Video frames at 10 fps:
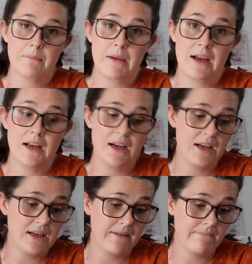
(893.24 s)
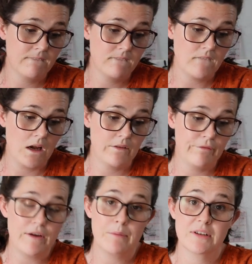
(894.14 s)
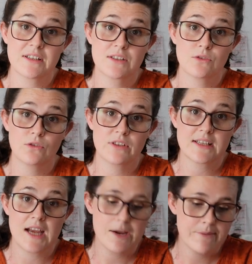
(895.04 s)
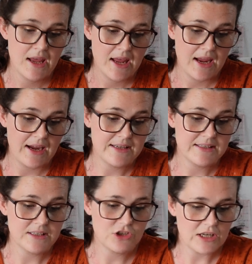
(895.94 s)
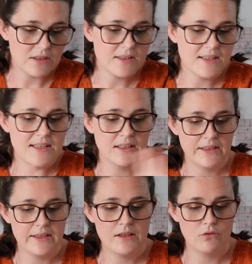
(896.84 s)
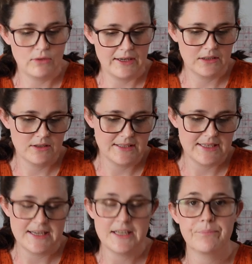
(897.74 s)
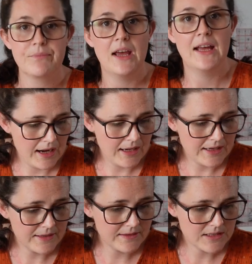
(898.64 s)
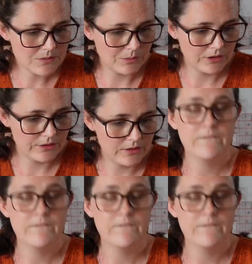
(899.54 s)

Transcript: by fabric store this time, is the Chelsea Linen Raglan Tee. I like this one